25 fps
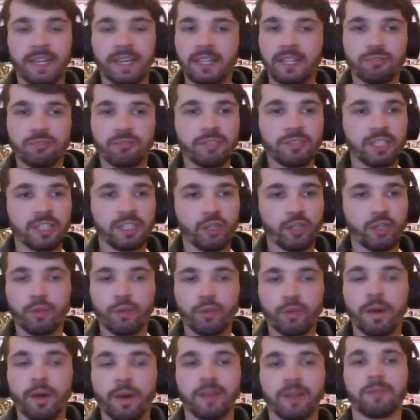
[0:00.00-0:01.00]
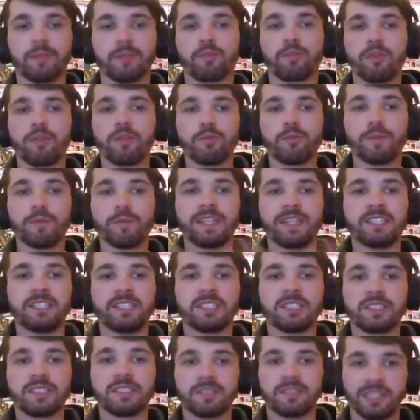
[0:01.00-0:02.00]
It's really good, but the problem
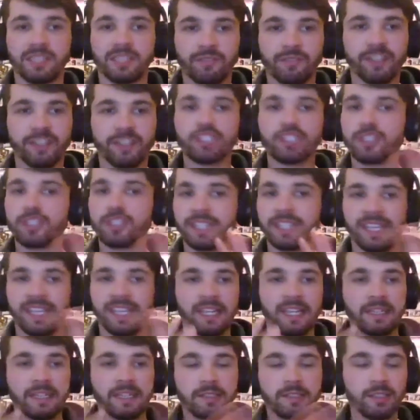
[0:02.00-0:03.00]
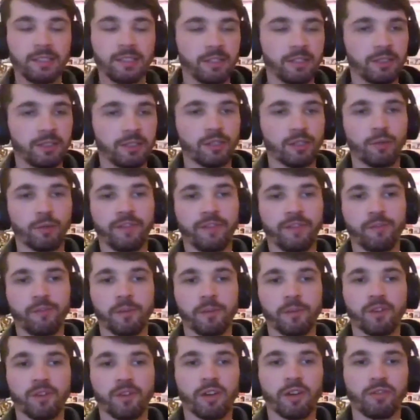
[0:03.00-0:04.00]
is visually.
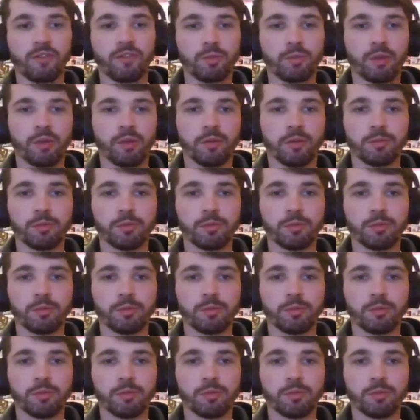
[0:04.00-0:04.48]
We've got a few problems.